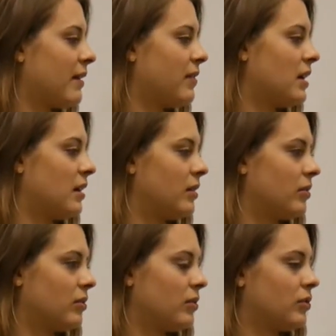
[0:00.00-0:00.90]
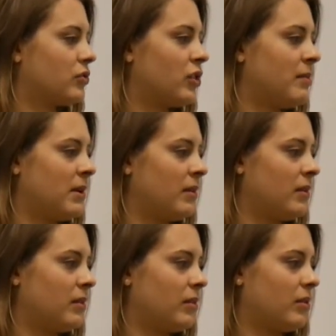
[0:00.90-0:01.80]
take my background and her
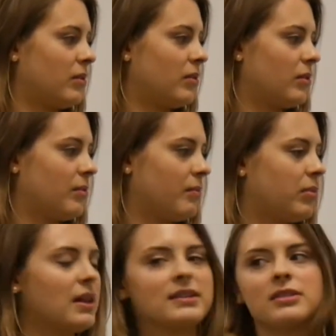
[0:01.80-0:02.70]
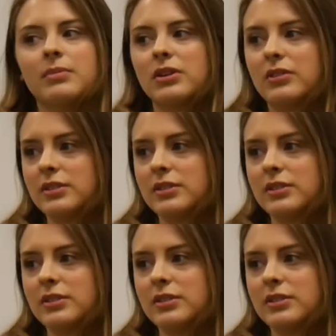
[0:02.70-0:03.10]
background and you know, form a